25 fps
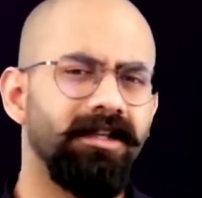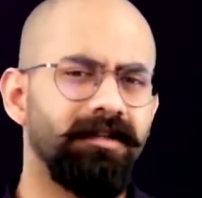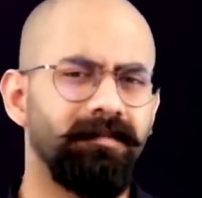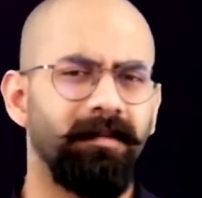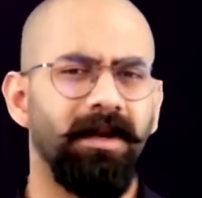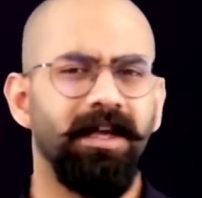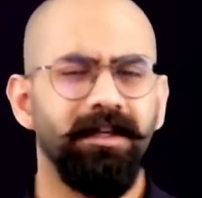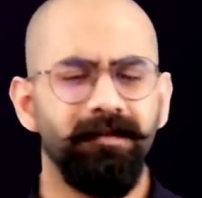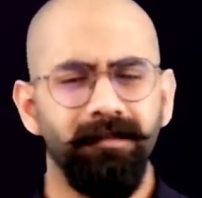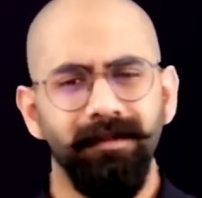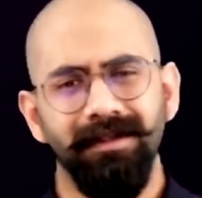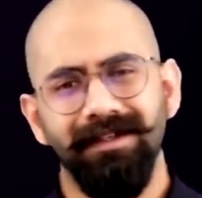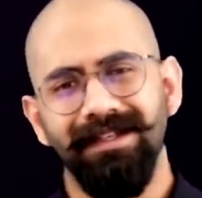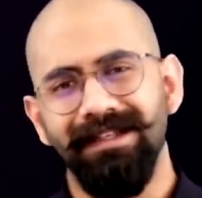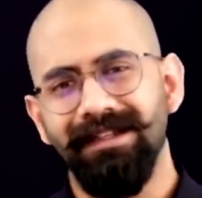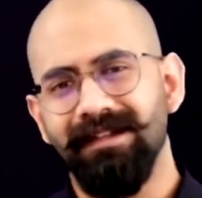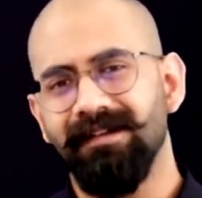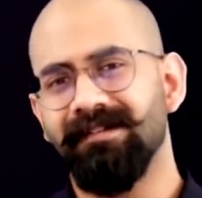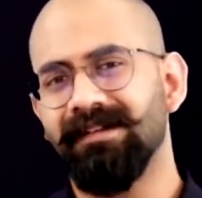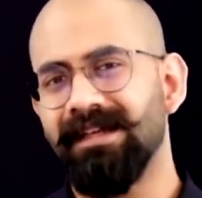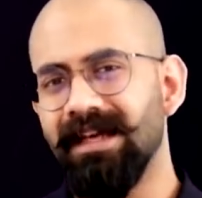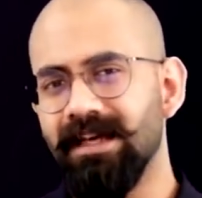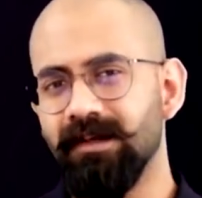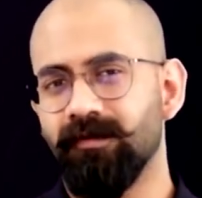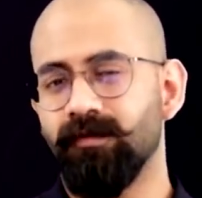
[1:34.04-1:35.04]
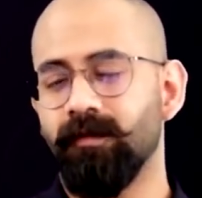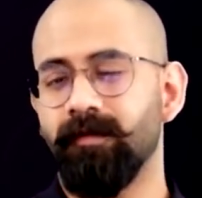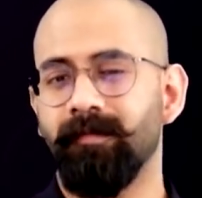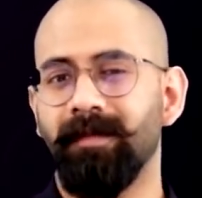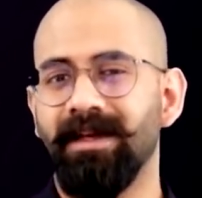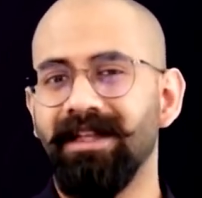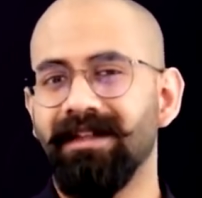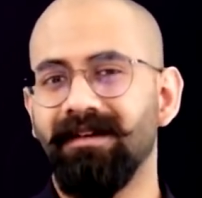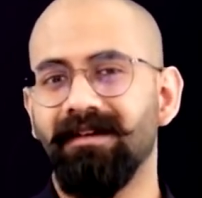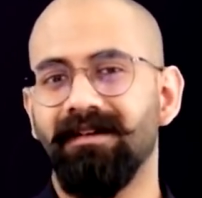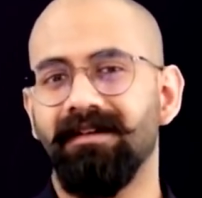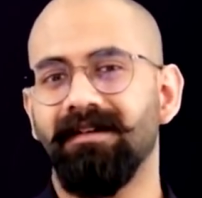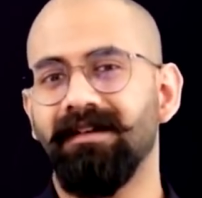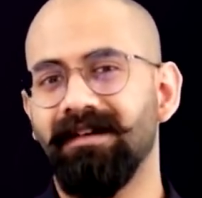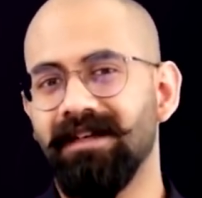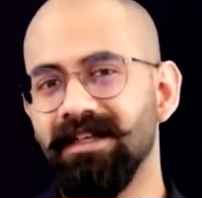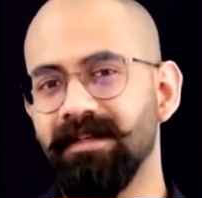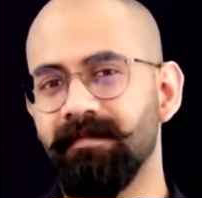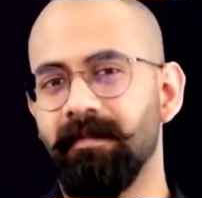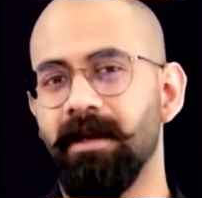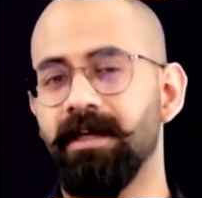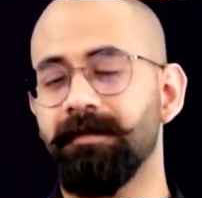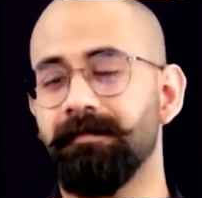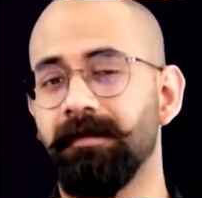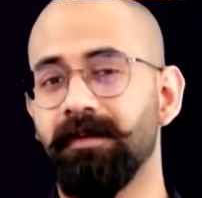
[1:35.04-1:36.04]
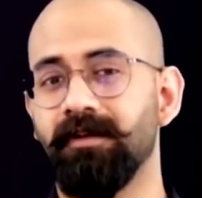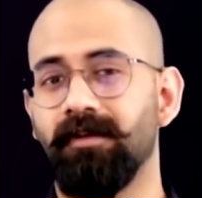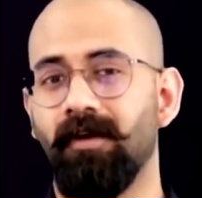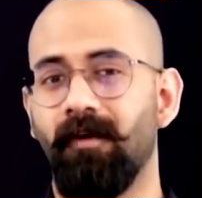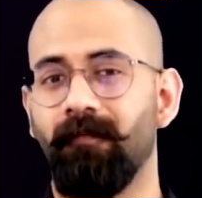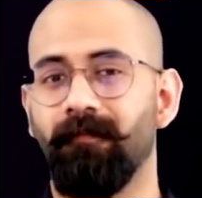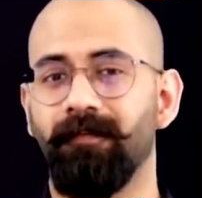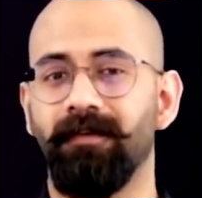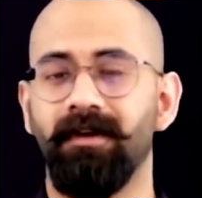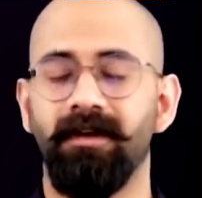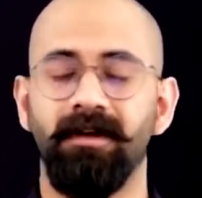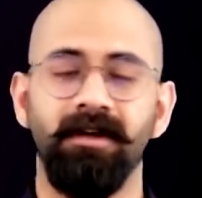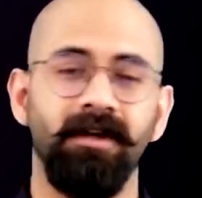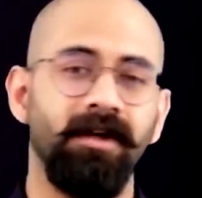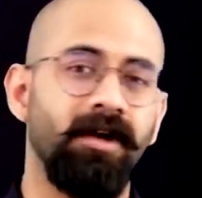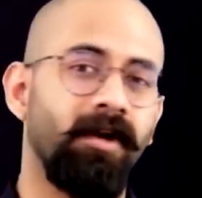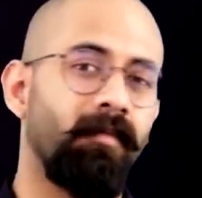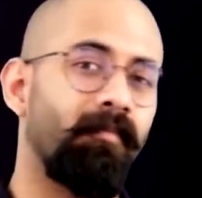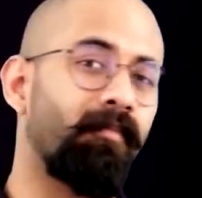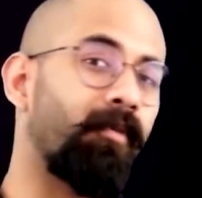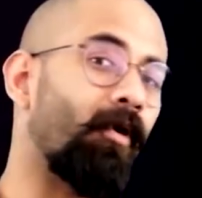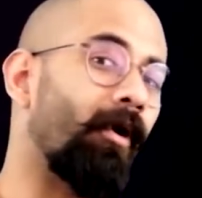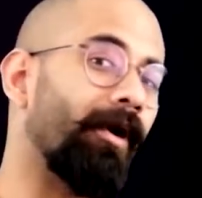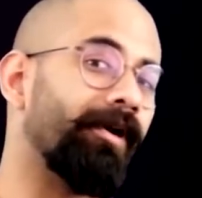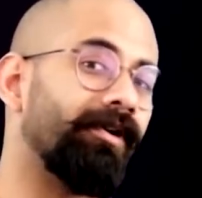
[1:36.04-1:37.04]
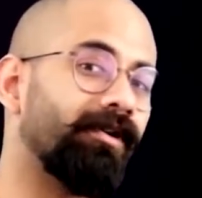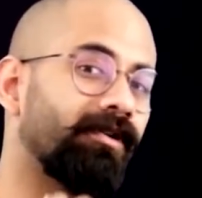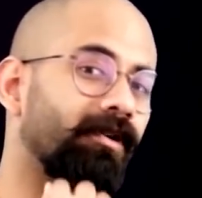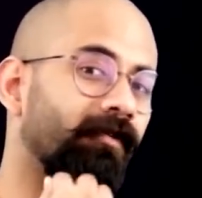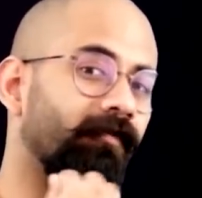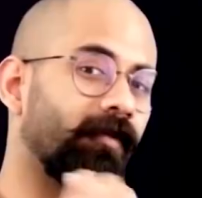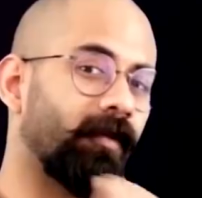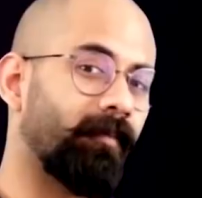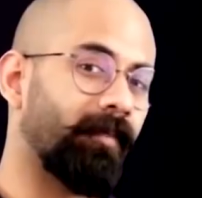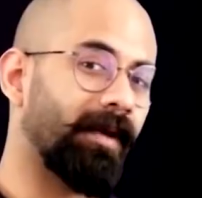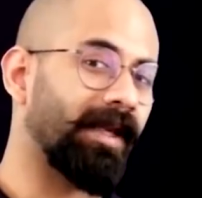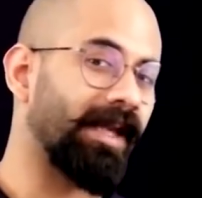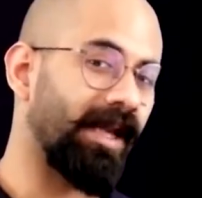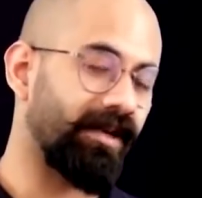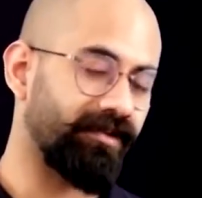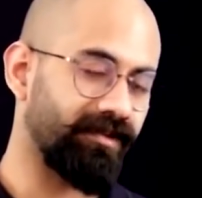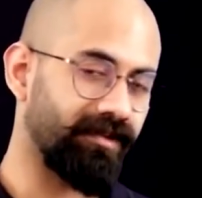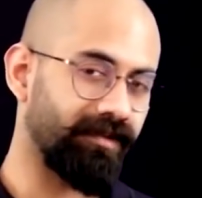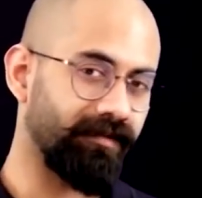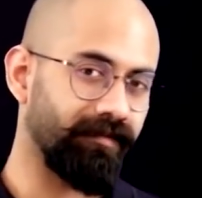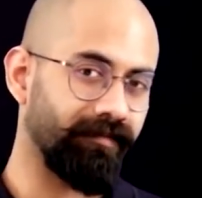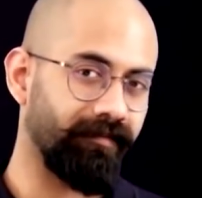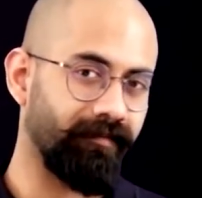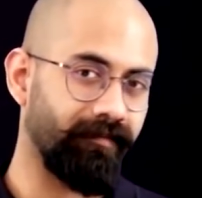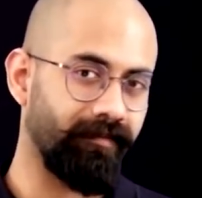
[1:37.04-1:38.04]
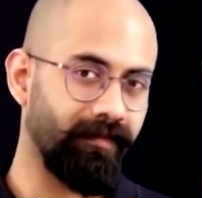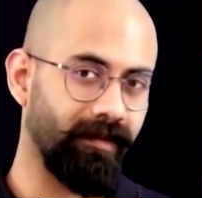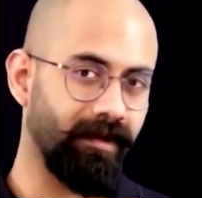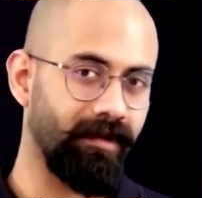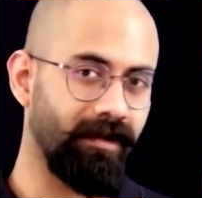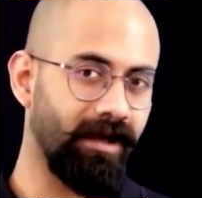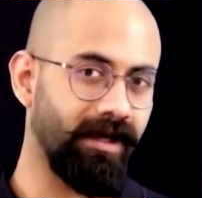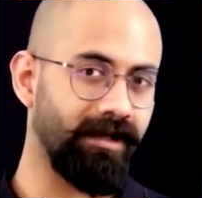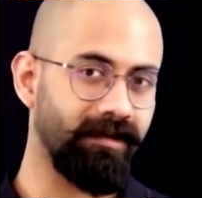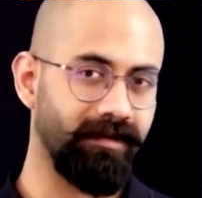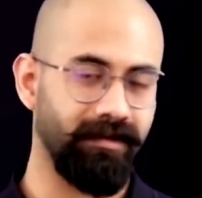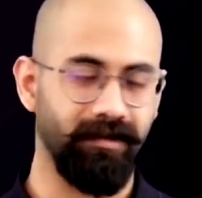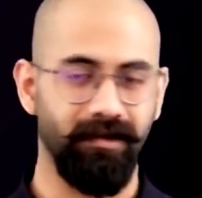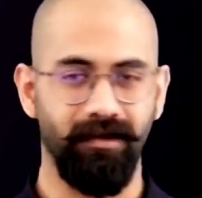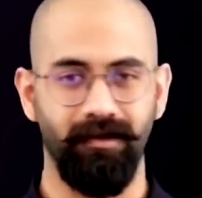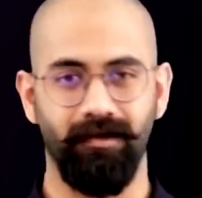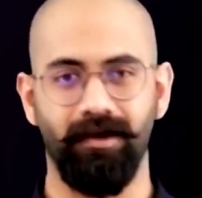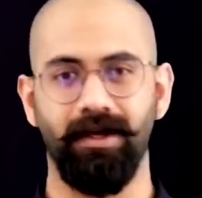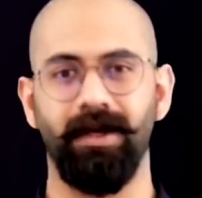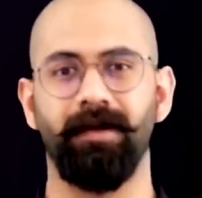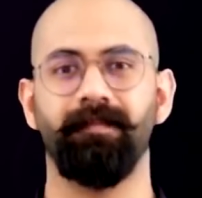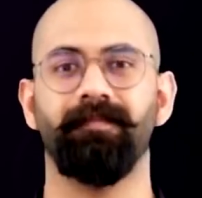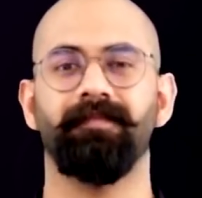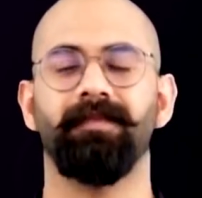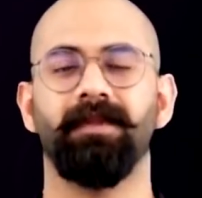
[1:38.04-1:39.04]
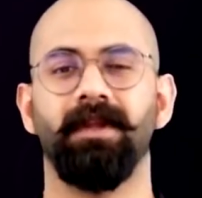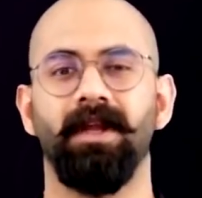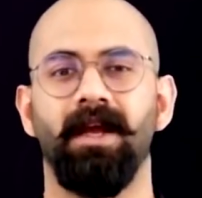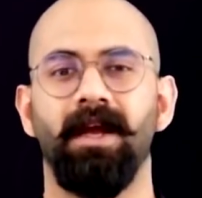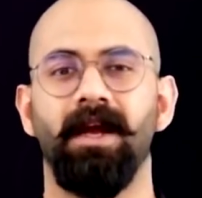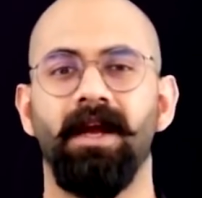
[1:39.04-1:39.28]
Displacement in this case would be the displacement of the point of application, right? Okay.